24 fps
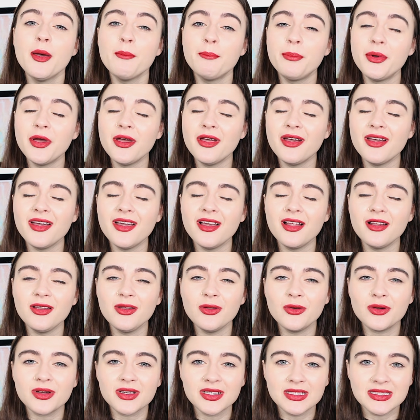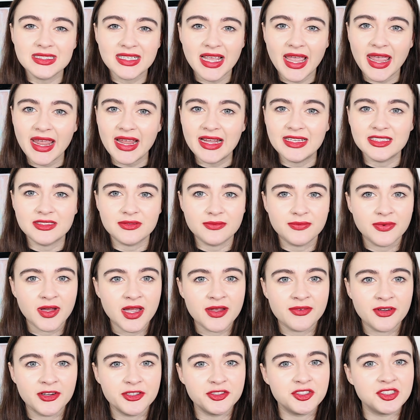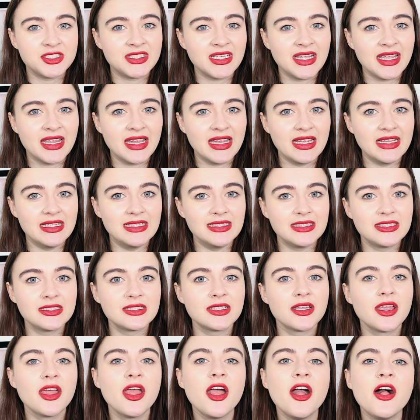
But a lot can change in 500 years.